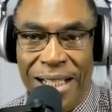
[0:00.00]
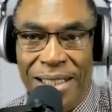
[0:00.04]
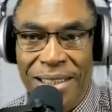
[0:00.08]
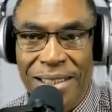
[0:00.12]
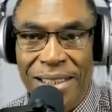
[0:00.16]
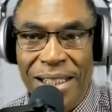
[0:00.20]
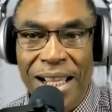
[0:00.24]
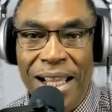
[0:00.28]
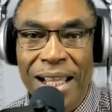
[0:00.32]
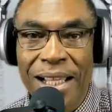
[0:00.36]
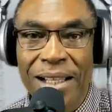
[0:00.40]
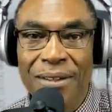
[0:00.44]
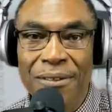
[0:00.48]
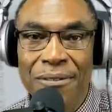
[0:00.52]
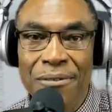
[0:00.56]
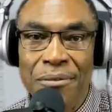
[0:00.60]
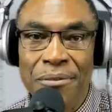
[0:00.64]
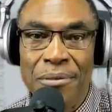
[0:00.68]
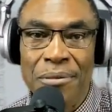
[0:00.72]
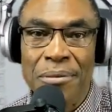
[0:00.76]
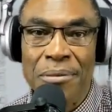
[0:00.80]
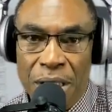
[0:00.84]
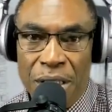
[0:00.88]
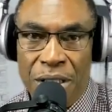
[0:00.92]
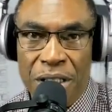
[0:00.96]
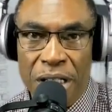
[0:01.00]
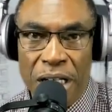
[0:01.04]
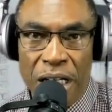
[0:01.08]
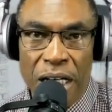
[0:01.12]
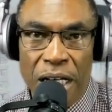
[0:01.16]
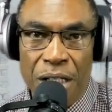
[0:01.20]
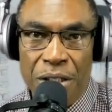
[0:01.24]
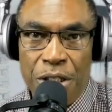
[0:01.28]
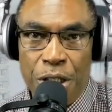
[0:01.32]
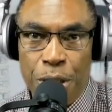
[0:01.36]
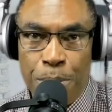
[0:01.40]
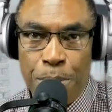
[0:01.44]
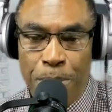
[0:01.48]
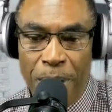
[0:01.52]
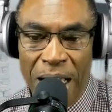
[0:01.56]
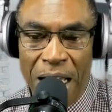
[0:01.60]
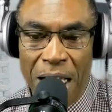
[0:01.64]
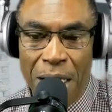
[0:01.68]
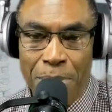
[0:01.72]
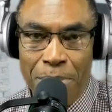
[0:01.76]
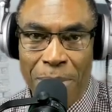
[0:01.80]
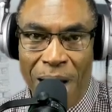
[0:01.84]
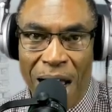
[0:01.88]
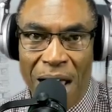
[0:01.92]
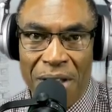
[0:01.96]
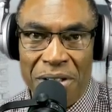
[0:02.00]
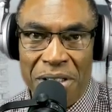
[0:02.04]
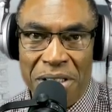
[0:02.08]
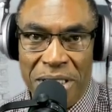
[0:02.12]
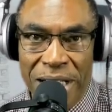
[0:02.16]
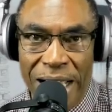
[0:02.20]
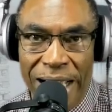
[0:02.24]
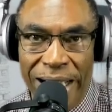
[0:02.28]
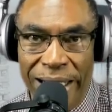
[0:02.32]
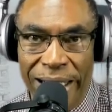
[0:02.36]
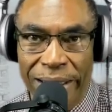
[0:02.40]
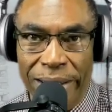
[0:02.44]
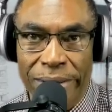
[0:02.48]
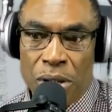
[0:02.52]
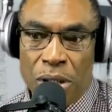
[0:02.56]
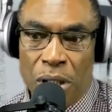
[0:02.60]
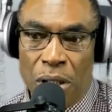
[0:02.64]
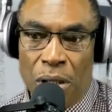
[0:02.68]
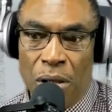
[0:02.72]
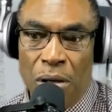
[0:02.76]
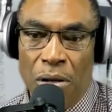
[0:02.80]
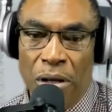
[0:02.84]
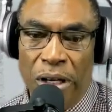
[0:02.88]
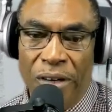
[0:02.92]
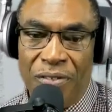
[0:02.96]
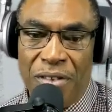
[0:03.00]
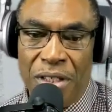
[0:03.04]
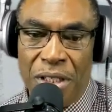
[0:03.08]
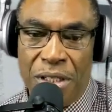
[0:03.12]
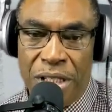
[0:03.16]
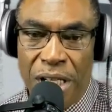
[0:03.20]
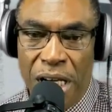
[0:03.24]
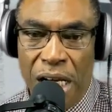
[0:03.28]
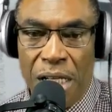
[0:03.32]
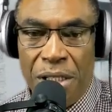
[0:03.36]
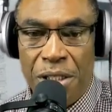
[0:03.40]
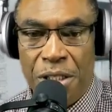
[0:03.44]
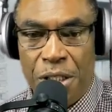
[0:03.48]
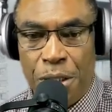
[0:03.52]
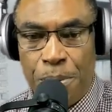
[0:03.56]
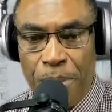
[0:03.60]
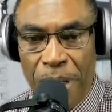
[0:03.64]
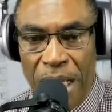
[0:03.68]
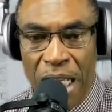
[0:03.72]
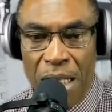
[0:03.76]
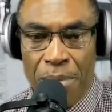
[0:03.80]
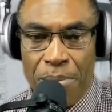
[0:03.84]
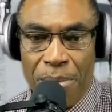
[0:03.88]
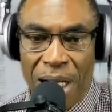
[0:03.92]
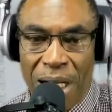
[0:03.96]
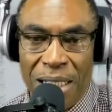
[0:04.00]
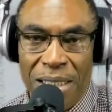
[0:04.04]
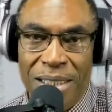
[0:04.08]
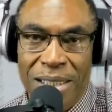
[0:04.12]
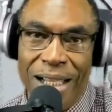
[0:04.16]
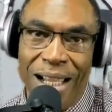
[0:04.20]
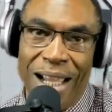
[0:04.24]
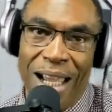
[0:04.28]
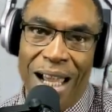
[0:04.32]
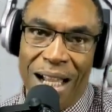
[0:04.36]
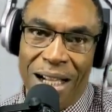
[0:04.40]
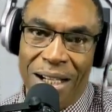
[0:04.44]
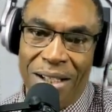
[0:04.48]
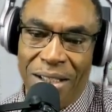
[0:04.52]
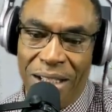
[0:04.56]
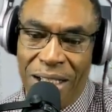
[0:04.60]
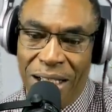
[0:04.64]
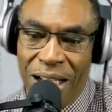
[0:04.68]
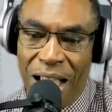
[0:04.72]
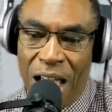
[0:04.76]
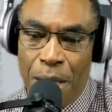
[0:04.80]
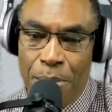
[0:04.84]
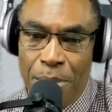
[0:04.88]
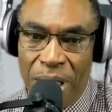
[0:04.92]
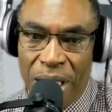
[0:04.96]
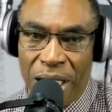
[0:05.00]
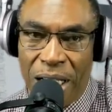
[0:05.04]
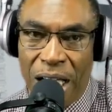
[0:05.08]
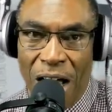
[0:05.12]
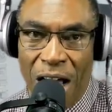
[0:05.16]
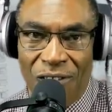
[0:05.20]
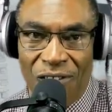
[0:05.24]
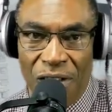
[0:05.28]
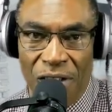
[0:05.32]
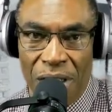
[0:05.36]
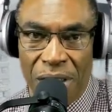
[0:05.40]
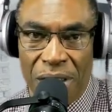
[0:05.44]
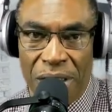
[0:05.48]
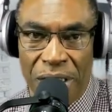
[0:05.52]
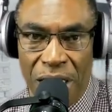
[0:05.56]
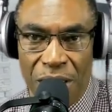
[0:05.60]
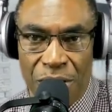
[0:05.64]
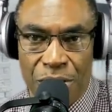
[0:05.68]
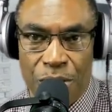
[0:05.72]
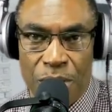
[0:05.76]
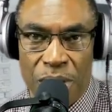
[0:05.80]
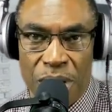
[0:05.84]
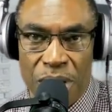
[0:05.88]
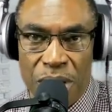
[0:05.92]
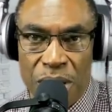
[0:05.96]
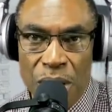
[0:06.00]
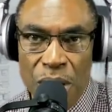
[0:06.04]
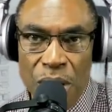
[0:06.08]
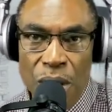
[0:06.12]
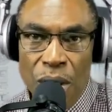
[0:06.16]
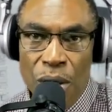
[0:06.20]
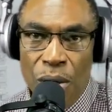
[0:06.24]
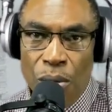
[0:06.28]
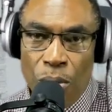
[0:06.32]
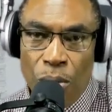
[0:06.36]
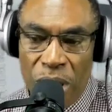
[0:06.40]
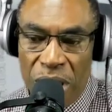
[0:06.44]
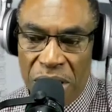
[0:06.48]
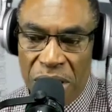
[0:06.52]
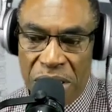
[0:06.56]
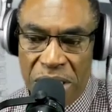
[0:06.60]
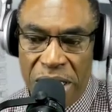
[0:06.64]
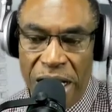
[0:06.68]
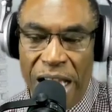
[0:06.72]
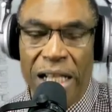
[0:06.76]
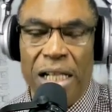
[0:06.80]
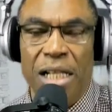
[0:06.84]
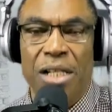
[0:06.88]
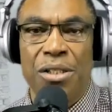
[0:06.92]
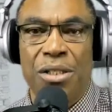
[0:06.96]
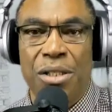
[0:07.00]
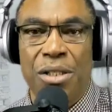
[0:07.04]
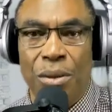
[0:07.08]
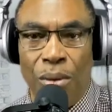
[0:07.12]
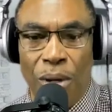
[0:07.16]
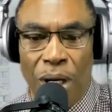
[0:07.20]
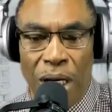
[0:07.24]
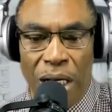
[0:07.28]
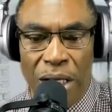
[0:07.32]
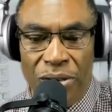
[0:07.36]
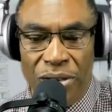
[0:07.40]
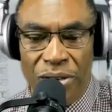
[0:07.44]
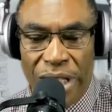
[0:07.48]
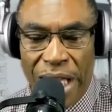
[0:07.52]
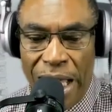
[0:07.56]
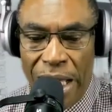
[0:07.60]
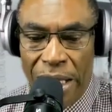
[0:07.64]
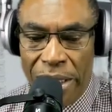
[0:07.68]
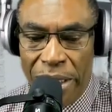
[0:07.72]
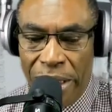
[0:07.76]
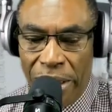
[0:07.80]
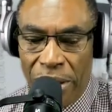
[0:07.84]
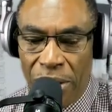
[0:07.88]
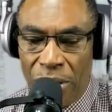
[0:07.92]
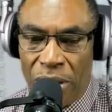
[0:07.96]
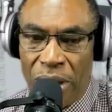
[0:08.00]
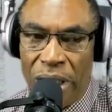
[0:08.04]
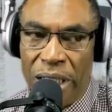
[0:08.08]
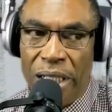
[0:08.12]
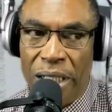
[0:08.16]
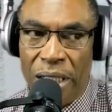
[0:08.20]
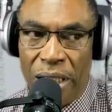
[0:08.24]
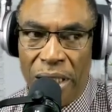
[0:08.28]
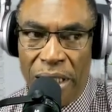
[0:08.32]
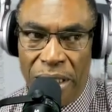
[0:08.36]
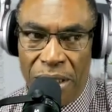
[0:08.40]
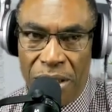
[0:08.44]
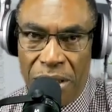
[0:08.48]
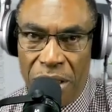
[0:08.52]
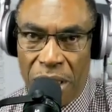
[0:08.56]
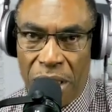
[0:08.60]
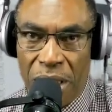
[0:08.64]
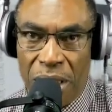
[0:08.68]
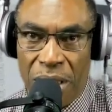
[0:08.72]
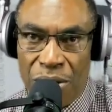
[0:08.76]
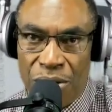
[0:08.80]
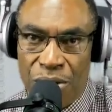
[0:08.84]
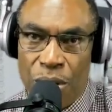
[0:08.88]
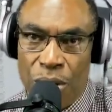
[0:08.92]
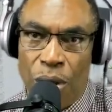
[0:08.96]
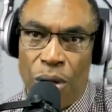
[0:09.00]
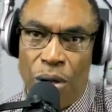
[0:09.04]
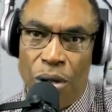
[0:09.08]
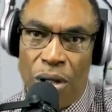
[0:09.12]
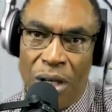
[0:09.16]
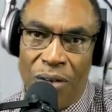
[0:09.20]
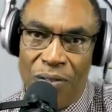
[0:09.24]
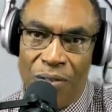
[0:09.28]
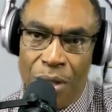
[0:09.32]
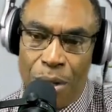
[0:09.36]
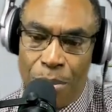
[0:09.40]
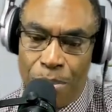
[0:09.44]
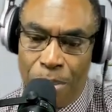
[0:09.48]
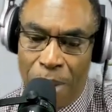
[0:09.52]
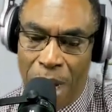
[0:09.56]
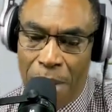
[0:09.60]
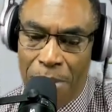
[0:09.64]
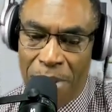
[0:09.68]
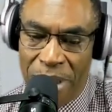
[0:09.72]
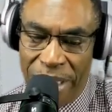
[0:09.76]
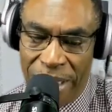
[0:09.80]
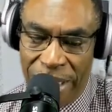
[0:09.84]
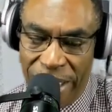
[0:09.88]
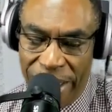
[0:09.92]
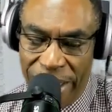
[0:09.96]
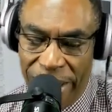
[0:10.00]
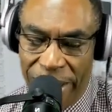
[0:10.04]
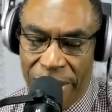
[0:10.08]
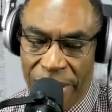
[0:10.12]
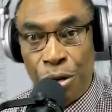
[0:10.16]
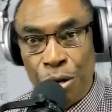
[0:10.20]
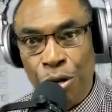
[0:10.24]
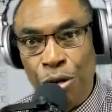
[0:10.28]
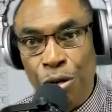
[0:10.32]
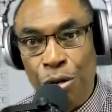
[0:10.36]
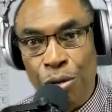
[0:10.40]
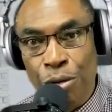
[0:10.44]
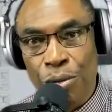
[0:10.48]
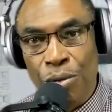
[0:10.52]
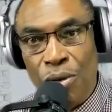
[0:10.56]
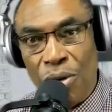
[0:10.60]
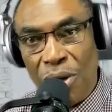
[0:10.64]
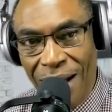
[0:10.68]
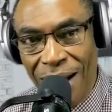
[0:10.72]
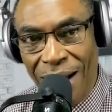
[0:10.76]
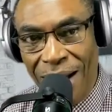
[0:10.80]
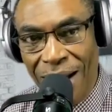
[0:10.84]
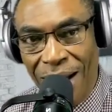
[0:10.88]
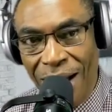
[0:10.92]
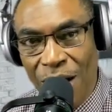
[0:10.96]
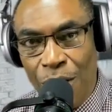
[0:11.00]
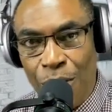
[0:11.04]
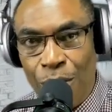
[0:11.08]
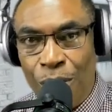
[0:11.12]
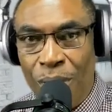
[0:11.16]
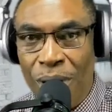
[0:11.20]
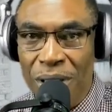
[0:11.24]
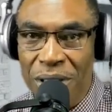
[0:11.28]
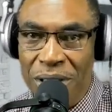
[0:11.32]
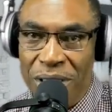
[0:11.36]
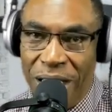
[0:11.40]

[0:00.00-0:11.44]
that's it. The judge is paid by the state. So if the judge is paid by the state, how could there not be a conflict of interest when the state is the one that illegally took control of your property deed through uh, real